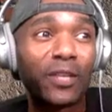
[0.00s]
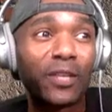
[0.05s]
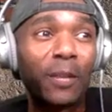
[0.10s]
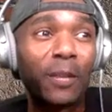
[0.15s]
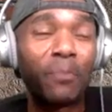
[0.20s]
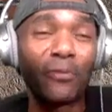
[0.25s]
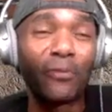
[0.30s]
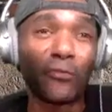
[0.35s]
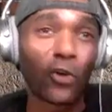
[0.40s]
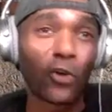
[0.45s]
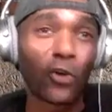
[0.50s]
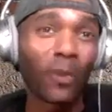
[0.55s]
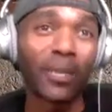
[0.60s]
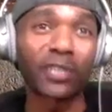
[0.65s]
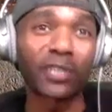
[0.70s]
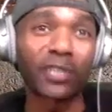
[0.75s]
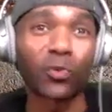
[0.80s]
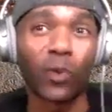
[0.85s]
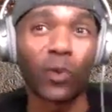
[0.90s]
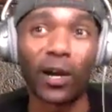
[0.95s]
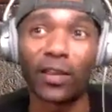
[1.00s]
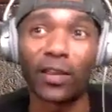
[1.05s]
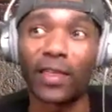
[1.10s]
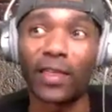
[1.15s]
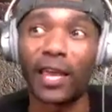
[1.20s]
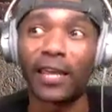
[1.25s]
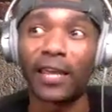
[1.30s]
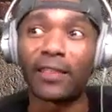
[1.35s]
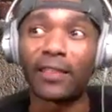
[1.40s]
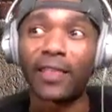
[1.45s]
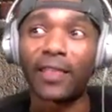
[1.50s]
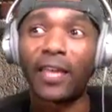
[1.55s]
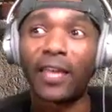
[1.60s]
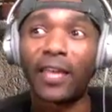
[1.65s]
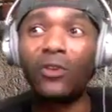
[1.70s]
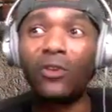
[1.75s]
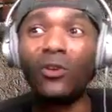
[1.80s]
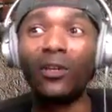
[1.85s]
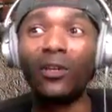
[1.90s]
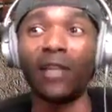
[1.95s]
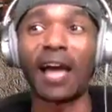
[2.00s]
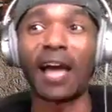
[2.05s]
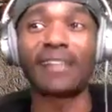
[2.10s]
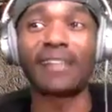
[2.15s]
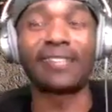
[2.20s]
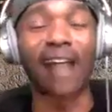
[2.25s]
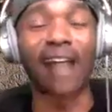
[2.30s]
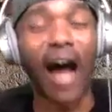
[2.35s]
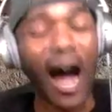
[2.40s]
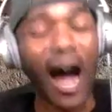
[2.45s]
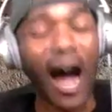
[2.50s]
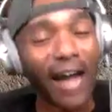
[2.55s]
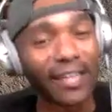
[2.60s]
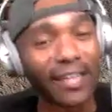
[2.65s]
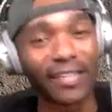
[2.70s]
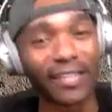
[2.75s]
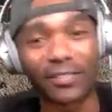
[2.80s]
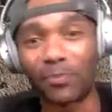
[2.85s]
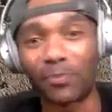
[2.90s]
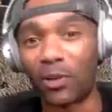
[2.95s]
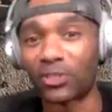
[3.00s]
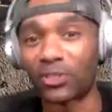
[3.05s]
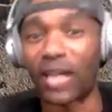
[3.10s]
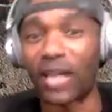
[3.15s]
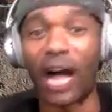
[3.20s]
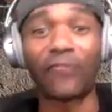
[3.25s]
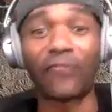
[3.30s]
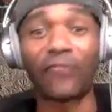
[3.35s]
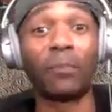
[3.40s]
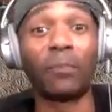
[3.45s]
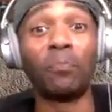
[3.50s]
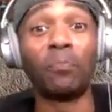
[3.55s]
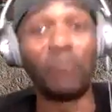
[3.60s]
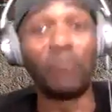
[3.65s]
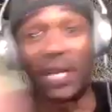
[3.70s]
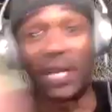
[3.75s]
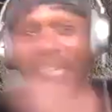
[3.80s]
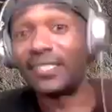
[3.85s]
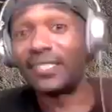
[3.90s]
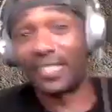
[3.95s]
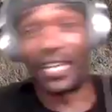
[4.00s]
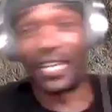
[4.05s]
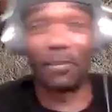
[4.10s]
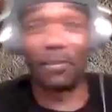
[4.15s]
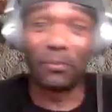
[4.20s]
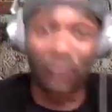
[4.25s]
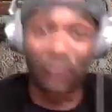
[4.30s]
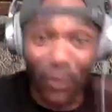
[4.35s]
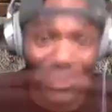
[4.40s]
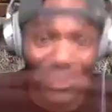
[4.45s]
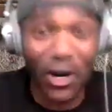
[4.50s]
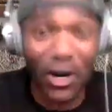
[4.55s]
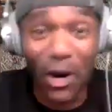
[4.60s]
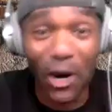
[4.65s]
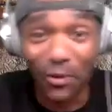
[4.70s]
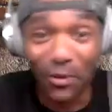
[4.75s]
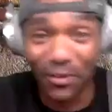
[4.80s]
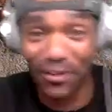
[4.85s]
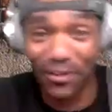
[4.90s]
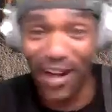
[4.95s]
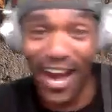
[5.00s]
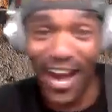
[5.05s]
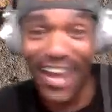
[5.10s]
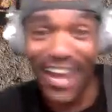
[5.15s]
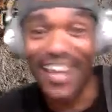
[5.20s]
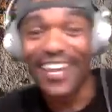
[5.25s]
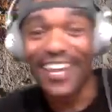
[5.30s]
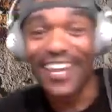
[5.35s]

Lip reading: performance where they utilize an audience, most often BC, before COVID, right?